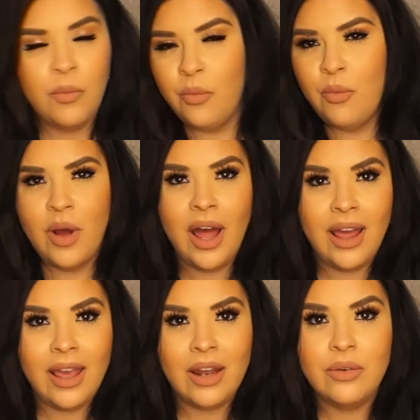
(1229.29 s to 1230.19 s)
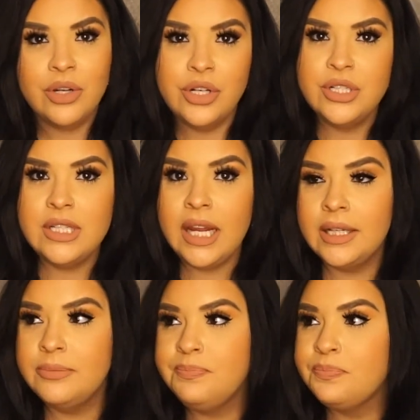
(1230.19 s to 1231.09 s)
why? I don't
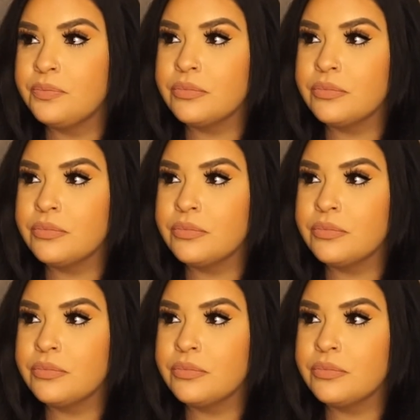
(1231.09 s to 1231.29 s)
understand.